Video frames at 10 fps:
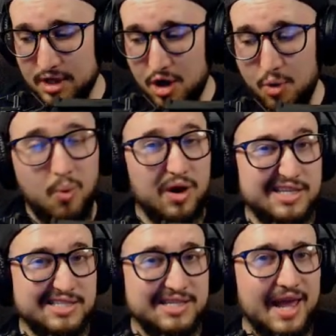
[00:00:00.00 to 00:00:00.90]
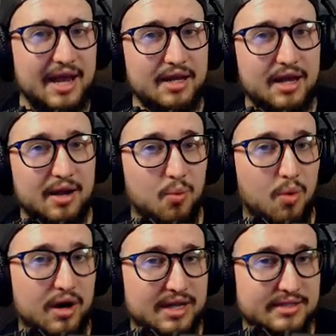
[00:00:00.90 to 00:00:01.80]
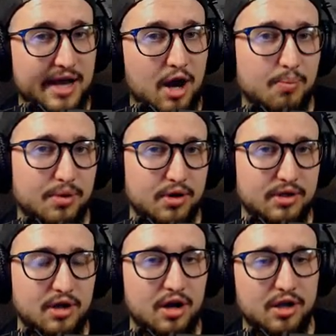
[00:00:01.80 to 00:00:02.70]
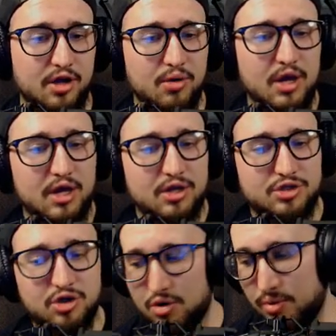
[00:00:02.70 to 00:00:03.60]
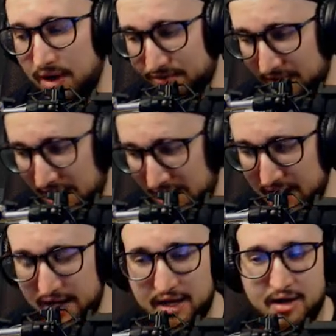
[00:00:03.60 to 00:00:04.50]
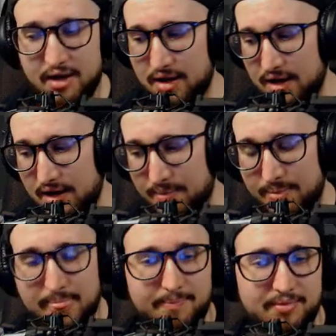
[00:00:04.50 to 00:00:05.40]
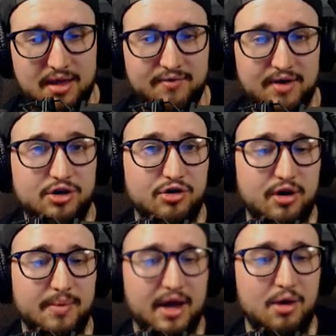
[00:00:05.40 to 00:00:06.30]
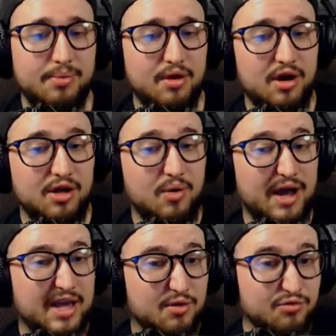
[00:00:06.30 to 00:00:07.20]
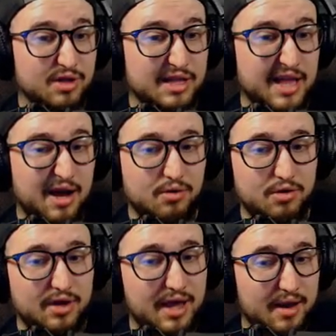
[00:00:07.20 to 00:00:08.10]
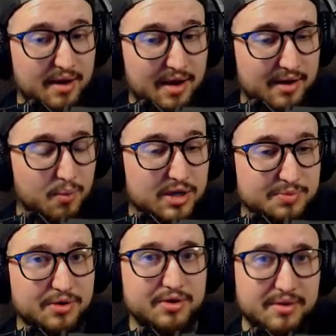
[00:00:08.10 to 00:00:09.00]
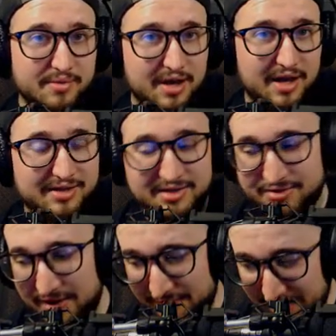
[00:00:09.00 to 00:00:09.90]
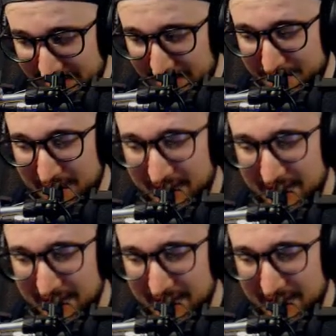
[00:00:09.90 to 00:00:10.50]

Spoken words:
One is gain and one is output audio. So if I turn up my output audio, I get really loud. Okay, I whispered to try to fight that, but